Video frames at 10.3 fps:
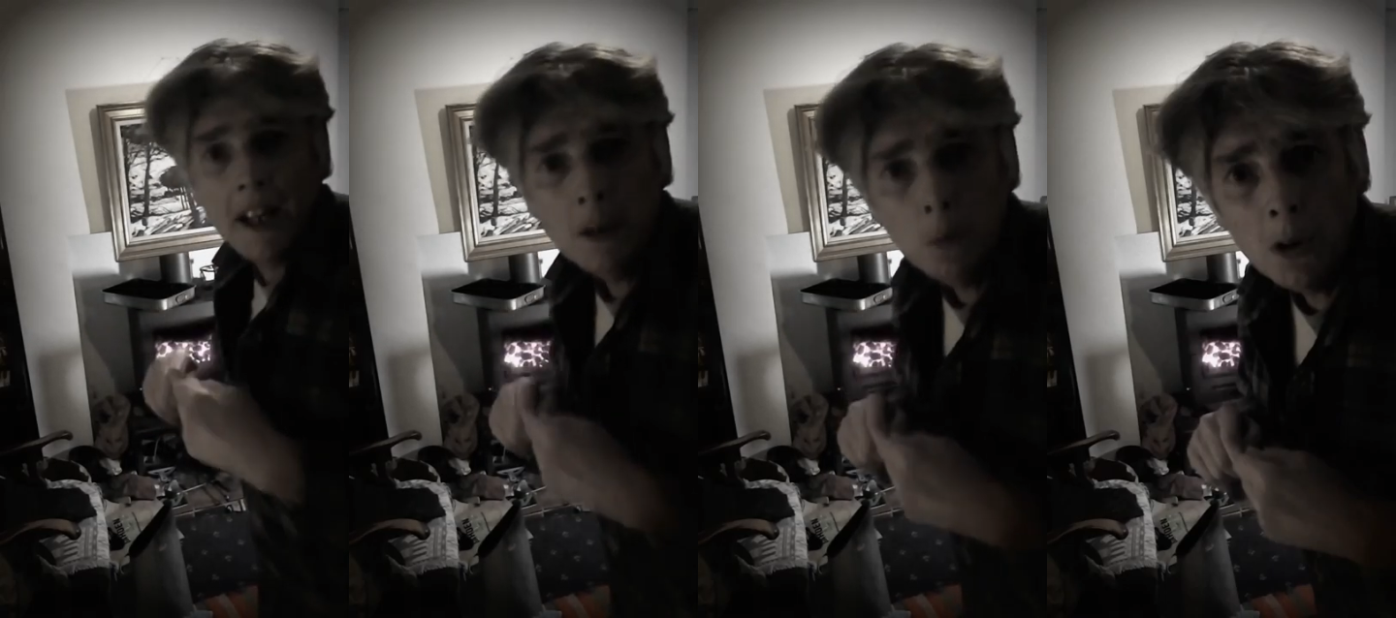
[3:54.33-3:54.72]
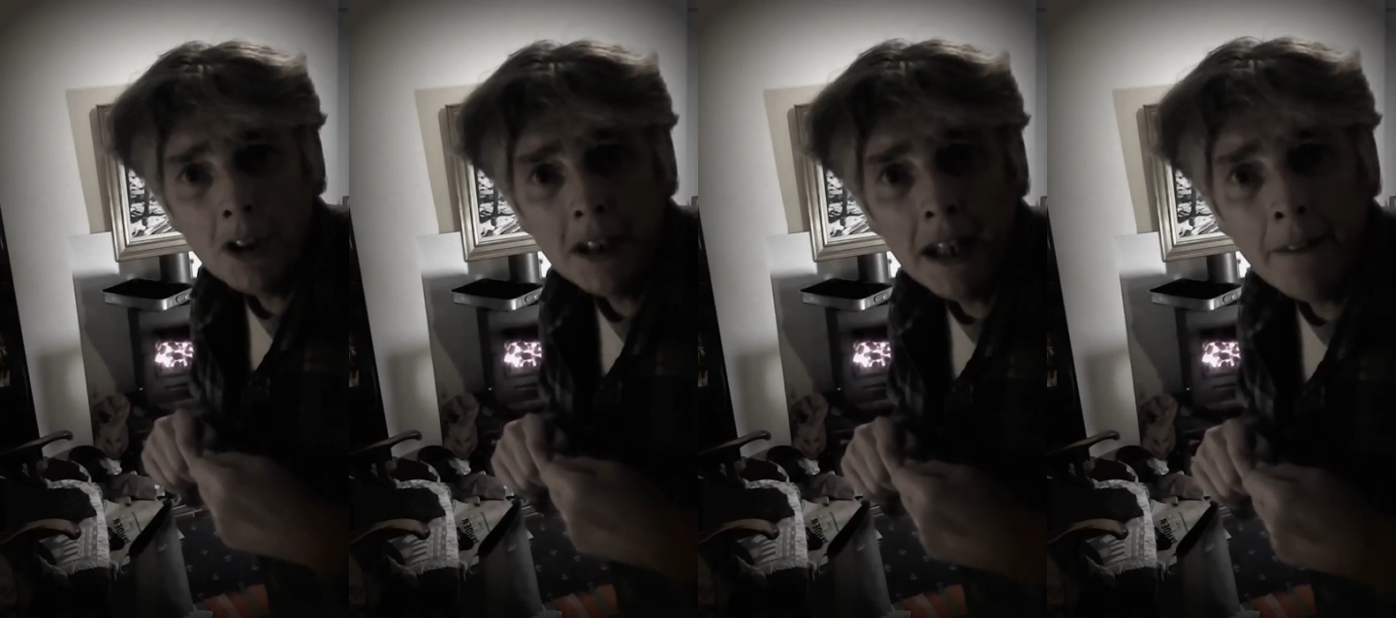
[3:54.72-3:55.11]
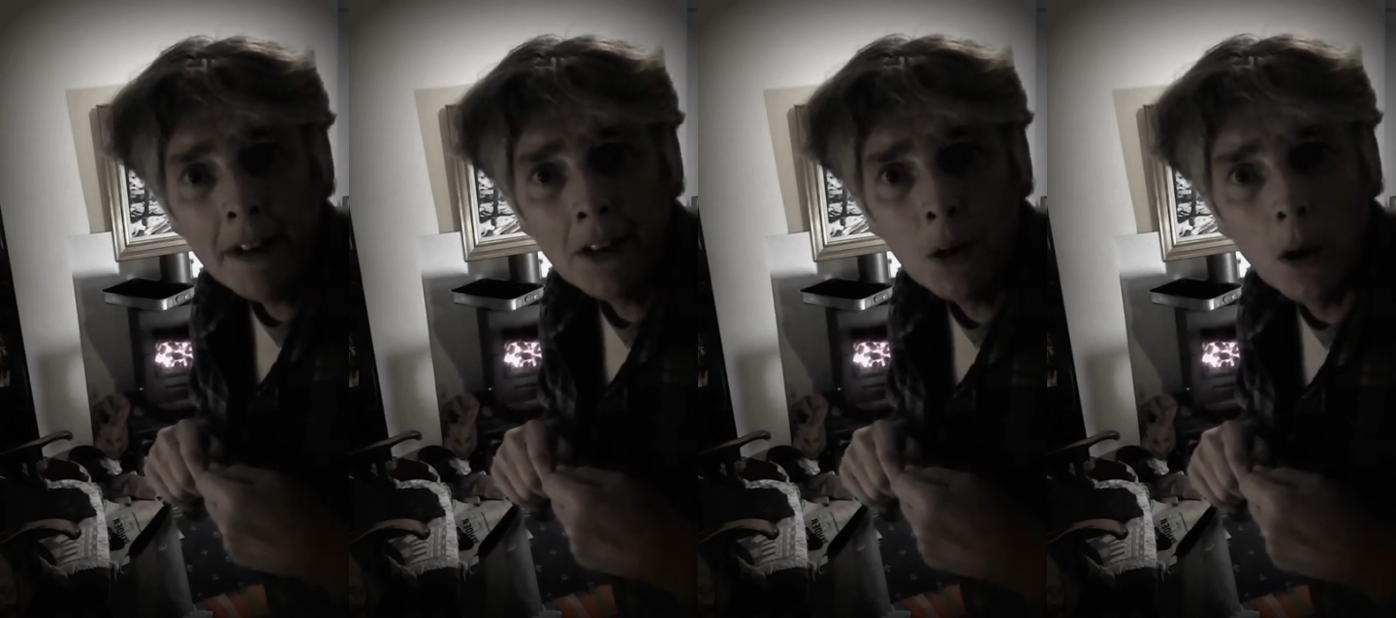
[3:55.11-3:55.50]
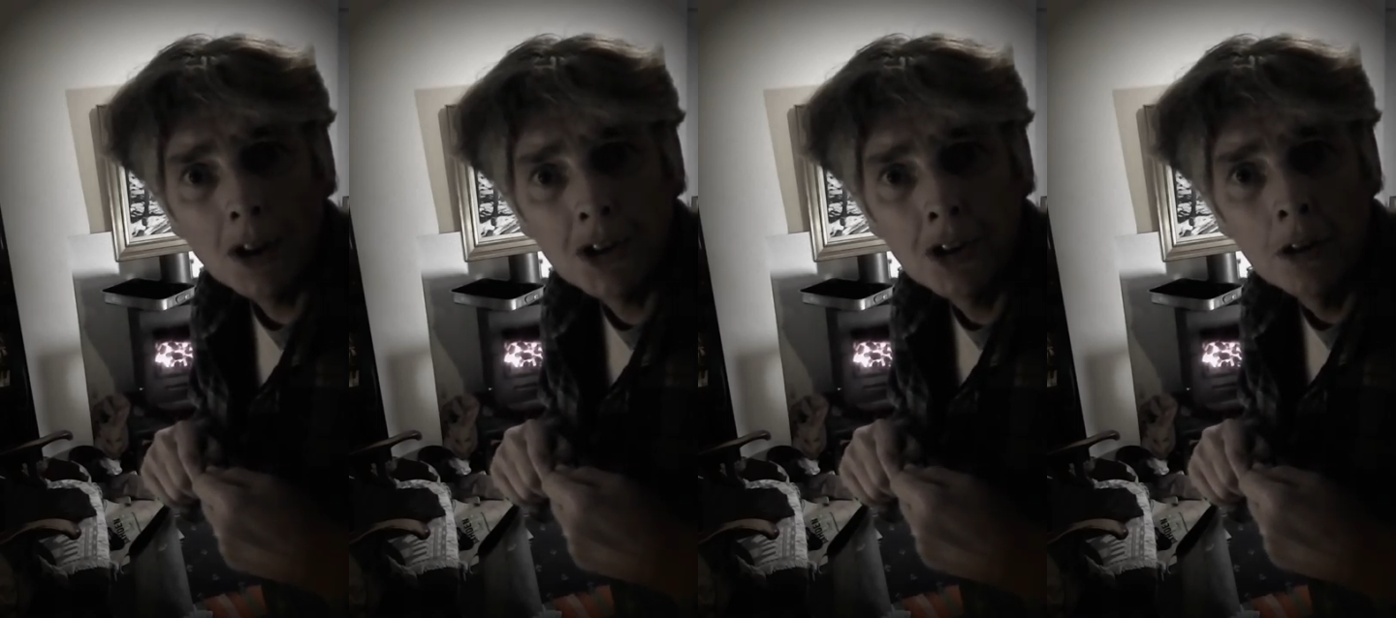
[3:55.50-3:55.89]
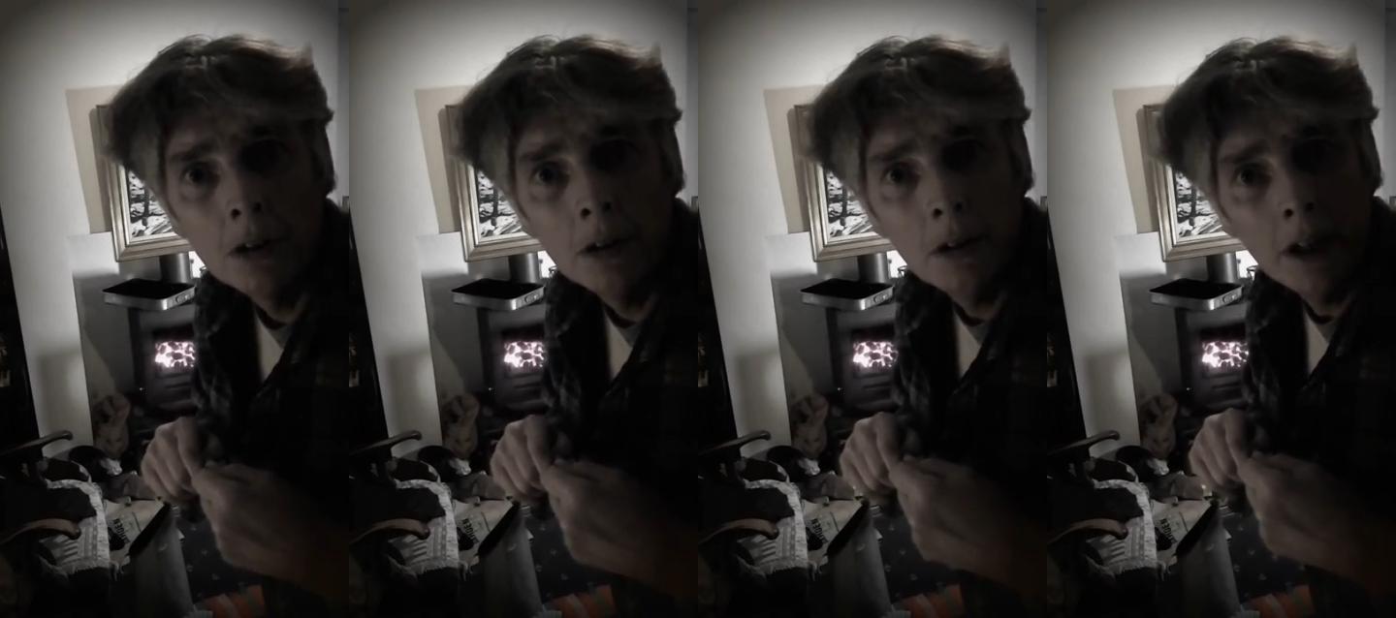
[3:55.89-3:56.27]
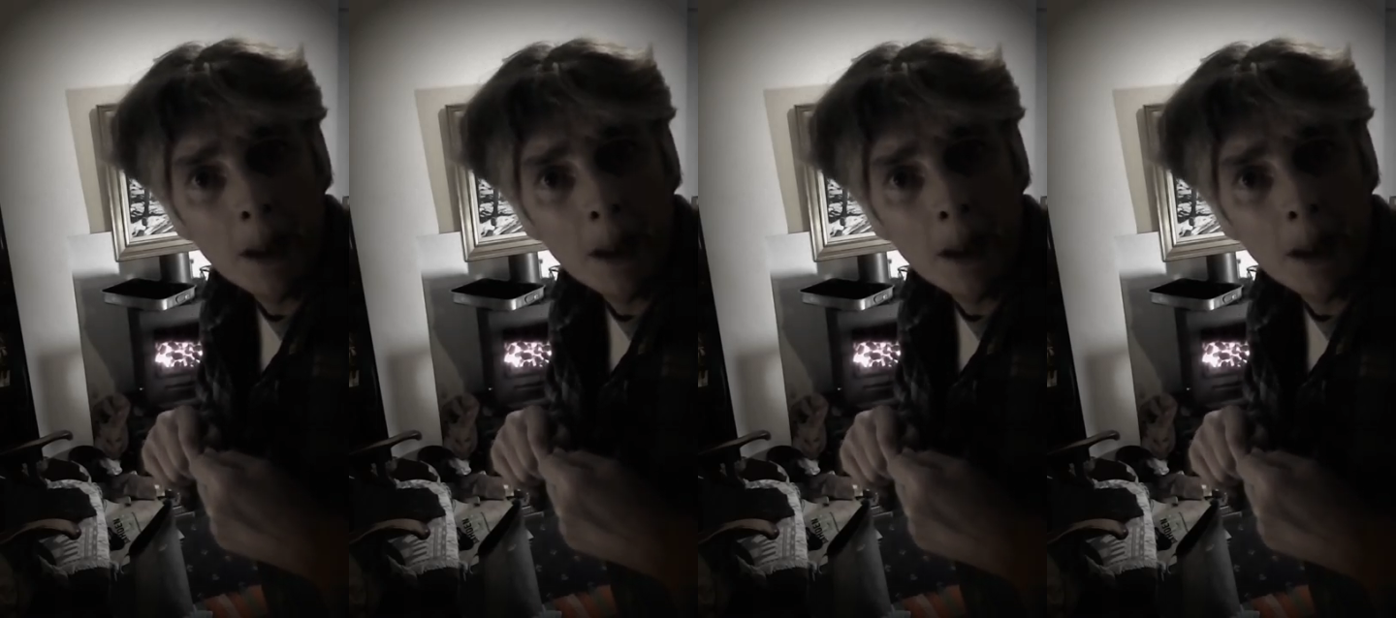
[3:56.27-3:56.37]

he wouldn't give it to us. He